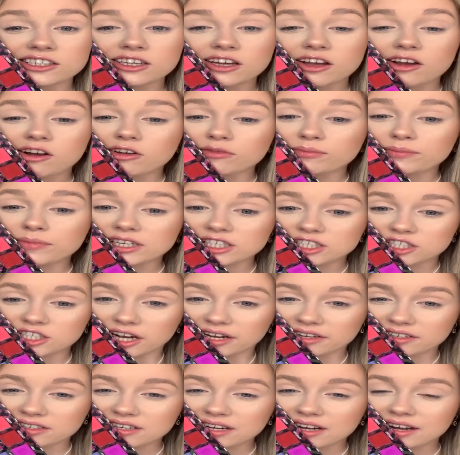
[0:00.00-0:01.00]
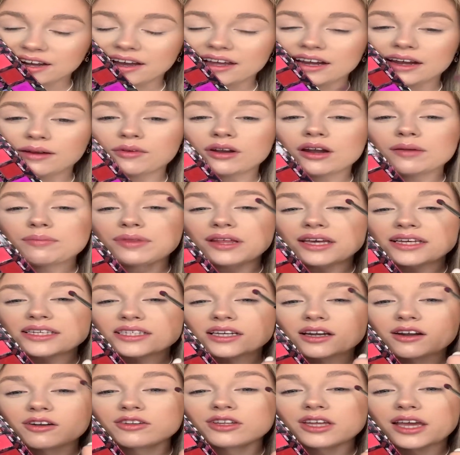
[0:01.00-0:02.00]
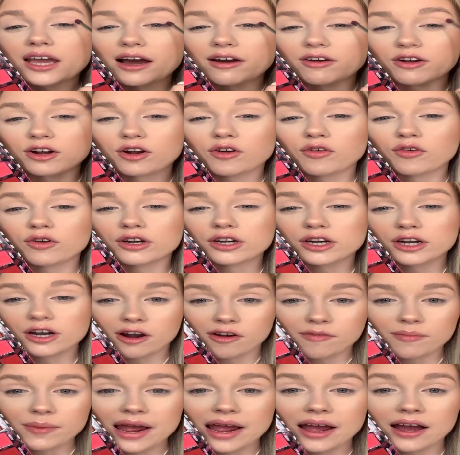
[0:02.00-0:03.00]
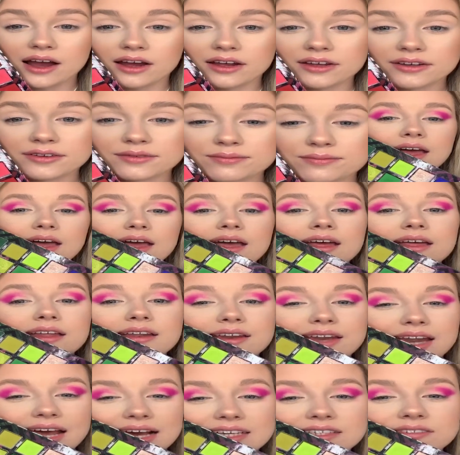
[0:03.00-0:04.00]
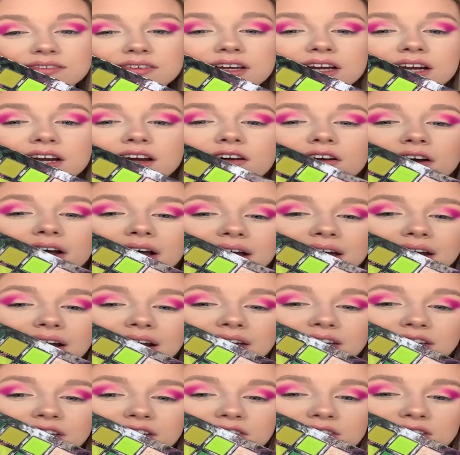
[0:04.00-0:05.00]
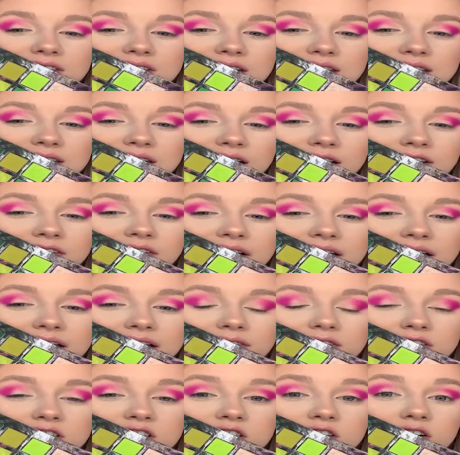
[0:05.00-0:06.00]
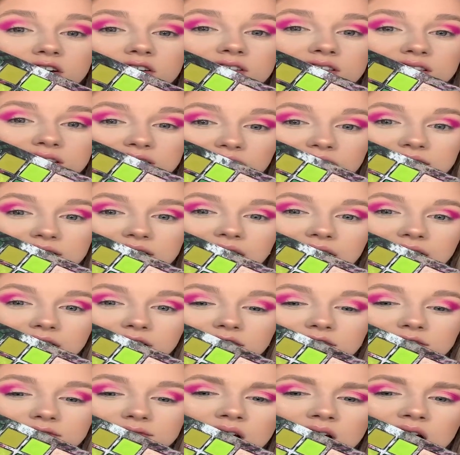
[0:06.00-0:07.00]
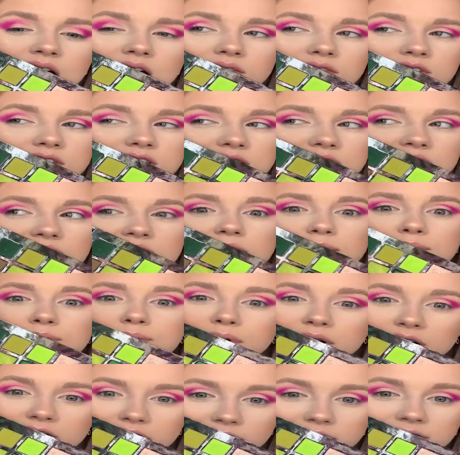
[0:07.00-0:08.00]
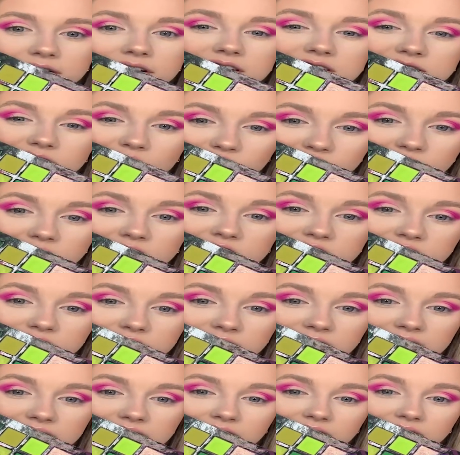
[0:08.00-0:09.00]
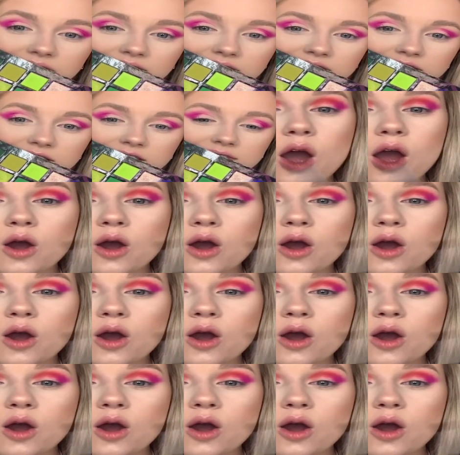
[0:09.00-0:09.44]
called Magenta, and I'm gonna place it on the outer corner of my eye. Next, we're gonna go ahead and use this color right here, which is called Sundown, which is like a perfect orangey red color.